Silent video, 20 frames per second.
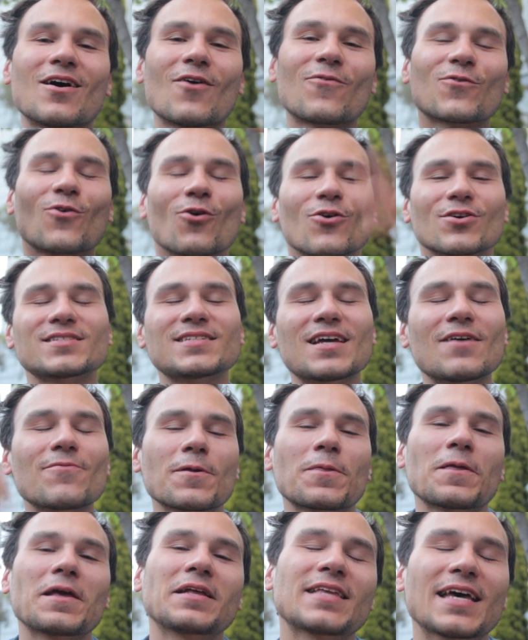Of course,
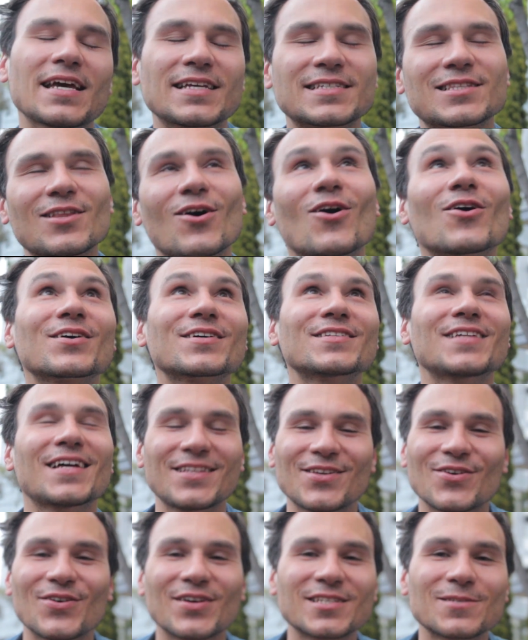everything takes longer
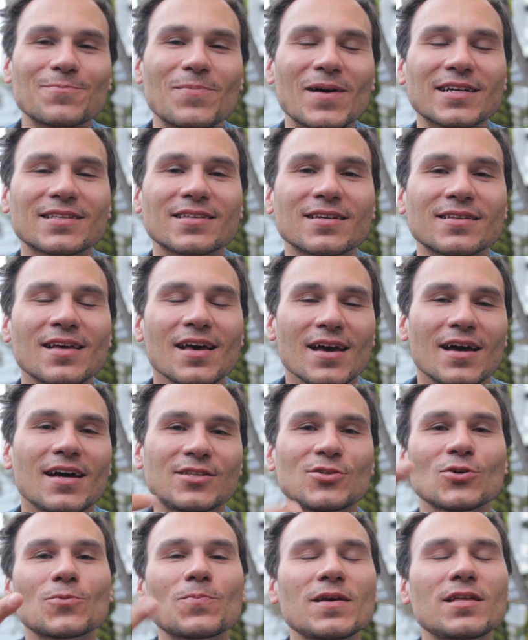than you expected.
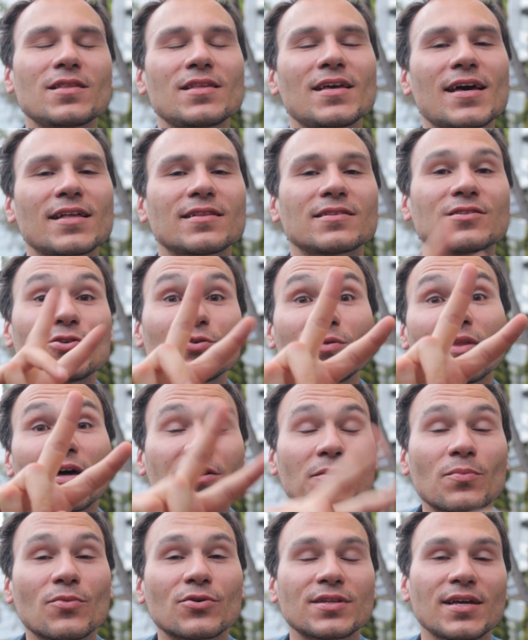It took me in the end 2
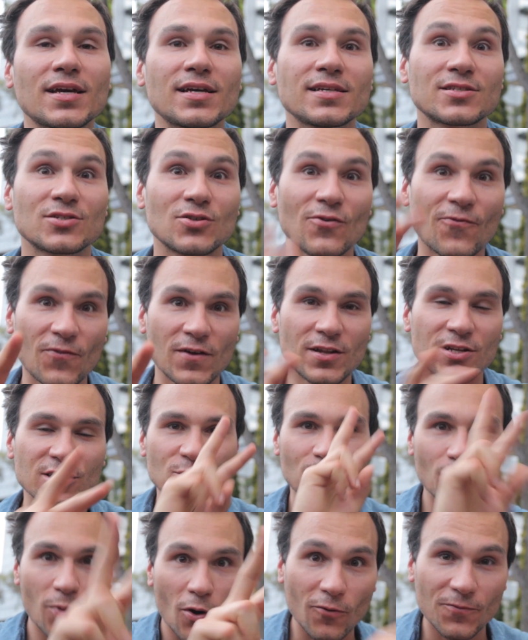more days to finish
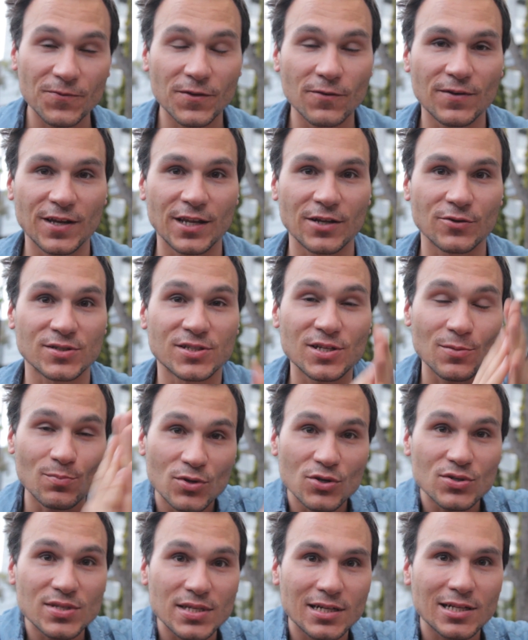both the videos. The
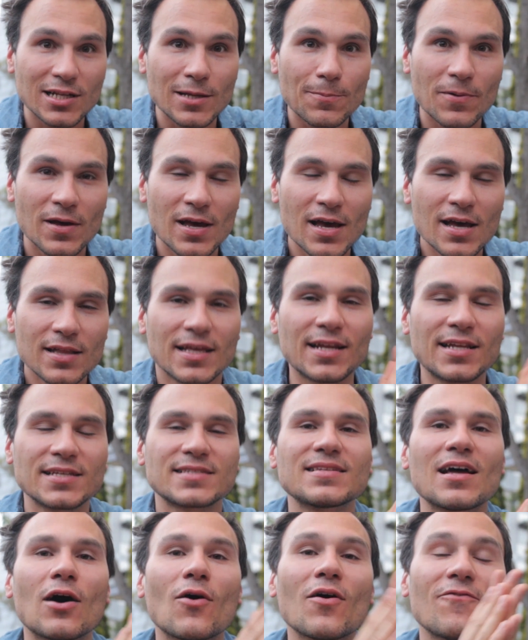music clip that
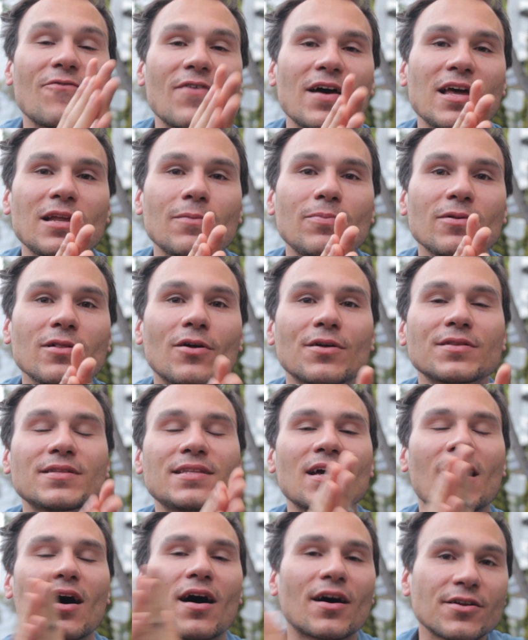is now available on
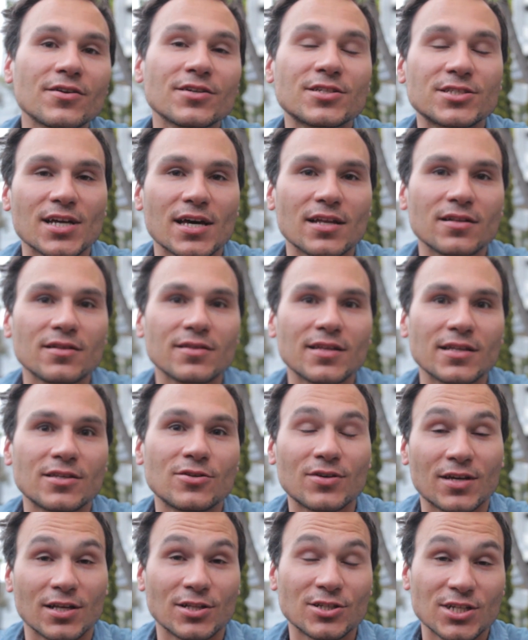the other channel that
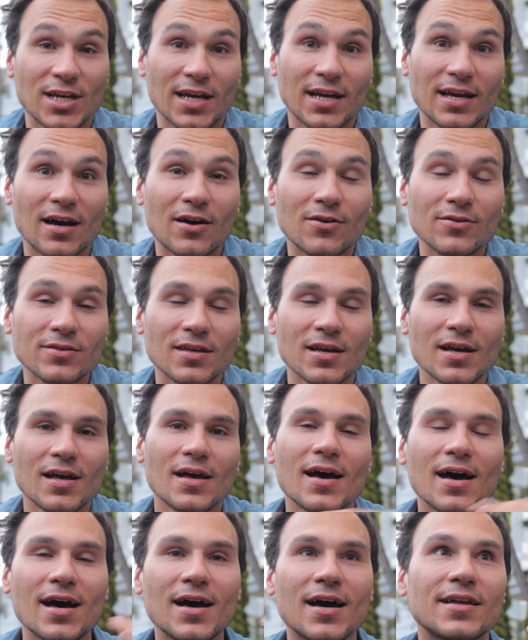you can check out.
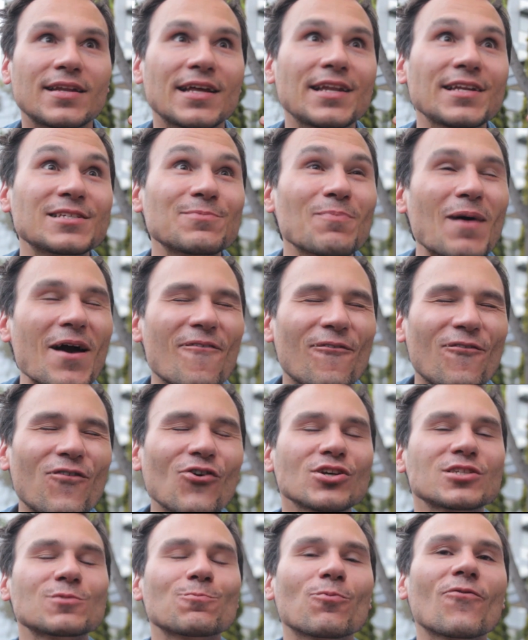That is my
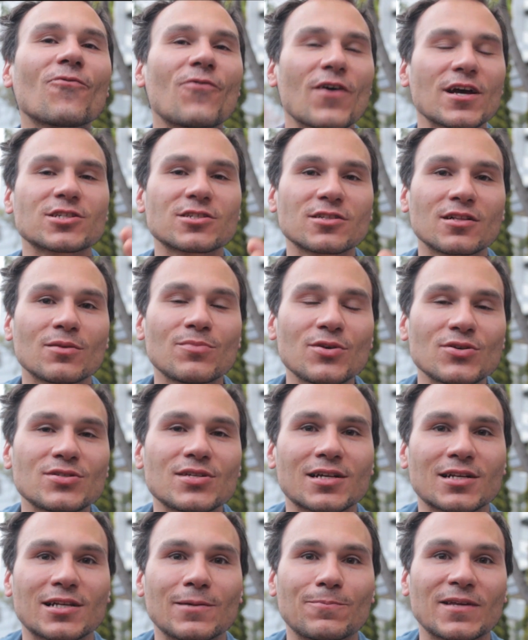first professional
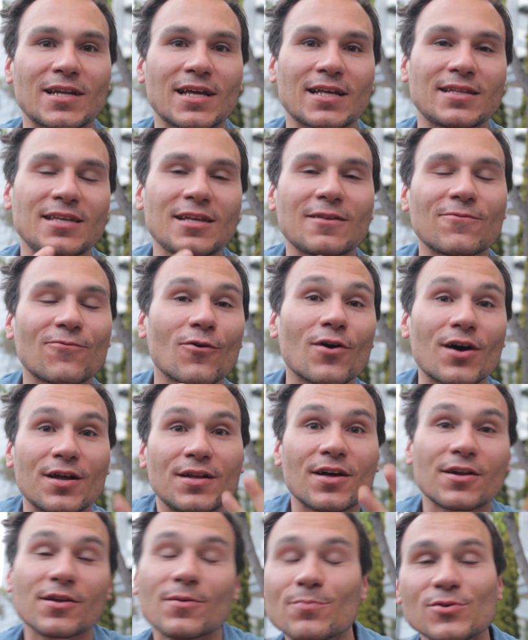music clip that I did for
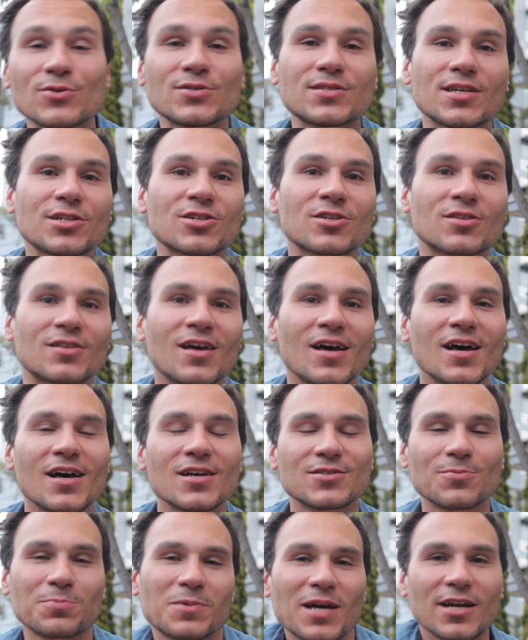another musician.
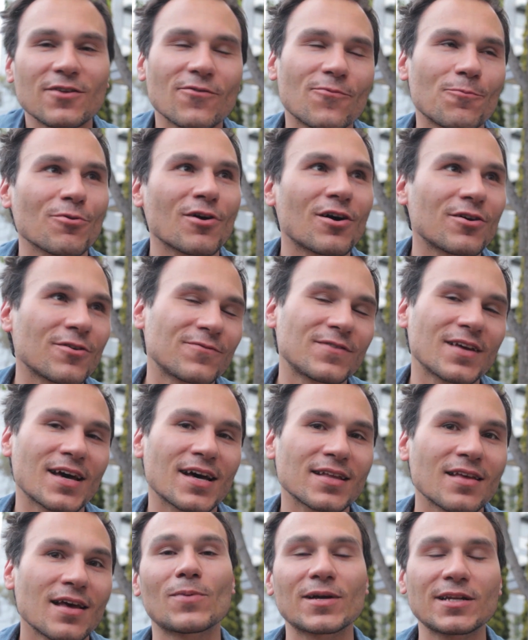So I'm kind of proud of
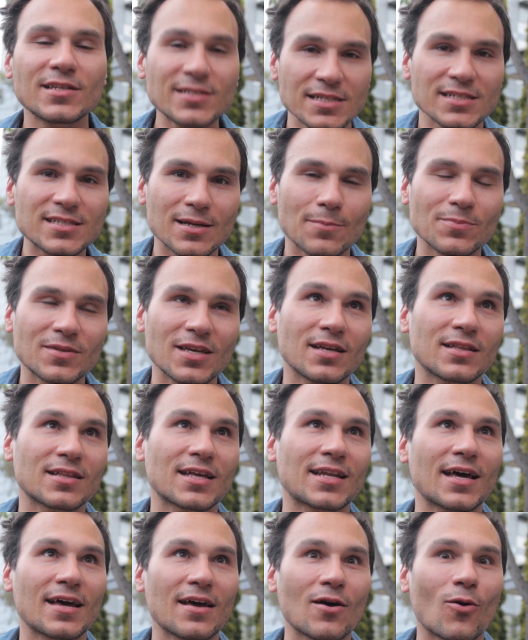that. But this is something
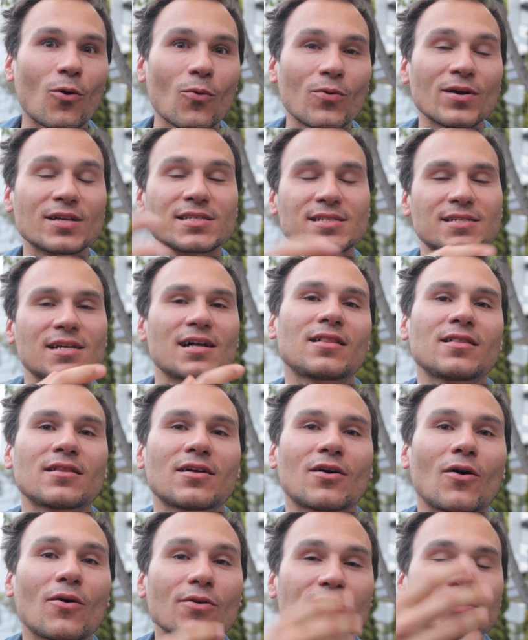that I always tell
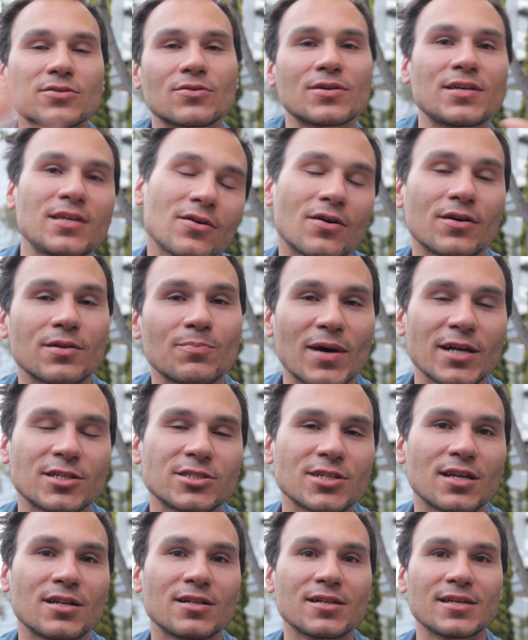also here on my
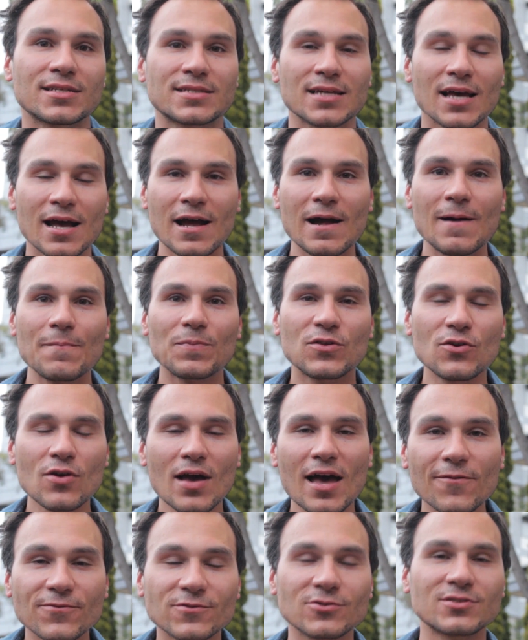channel is you
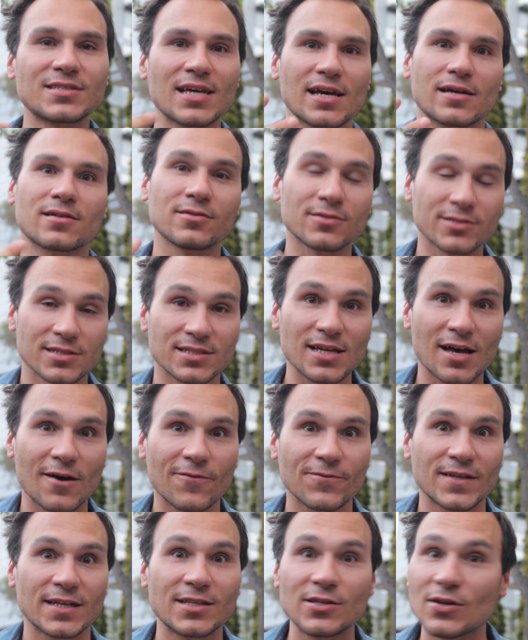have to tackle
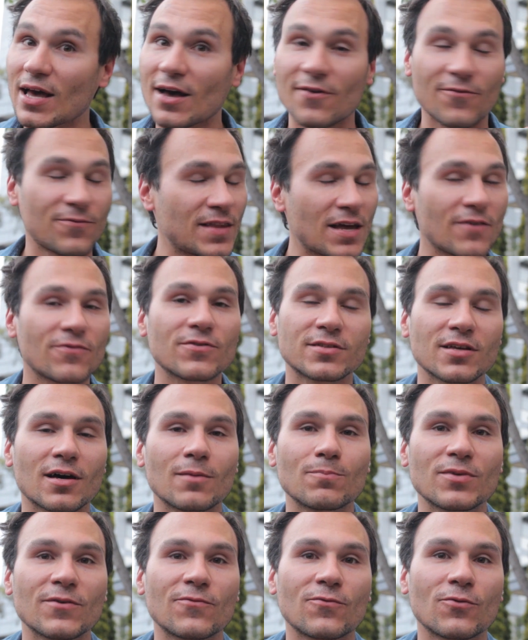stuff that you have never
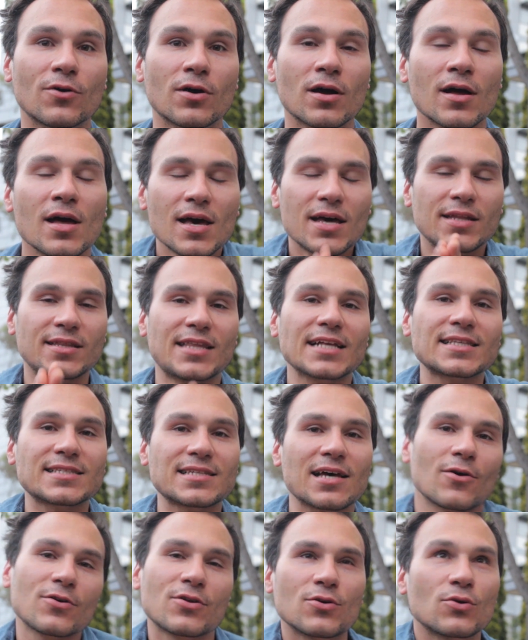done before. And that's
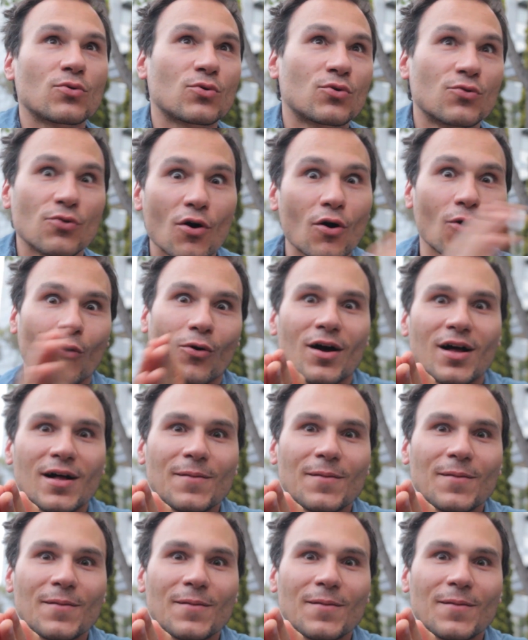how you grow.